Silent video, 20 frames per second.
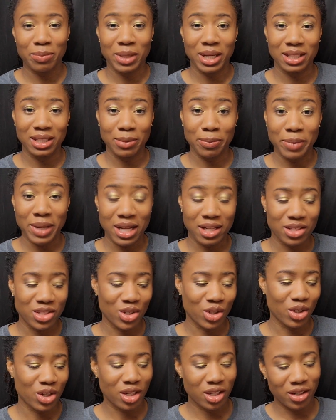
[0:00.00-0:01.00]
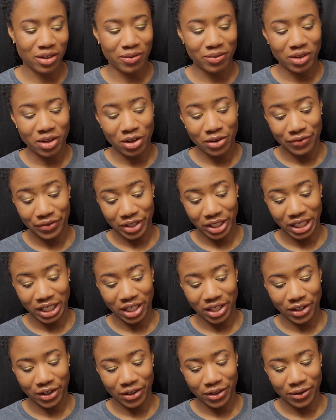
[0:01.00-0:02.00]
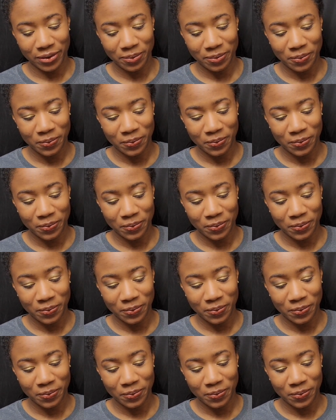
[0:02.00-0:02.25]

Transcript: by the Pantone color of the year.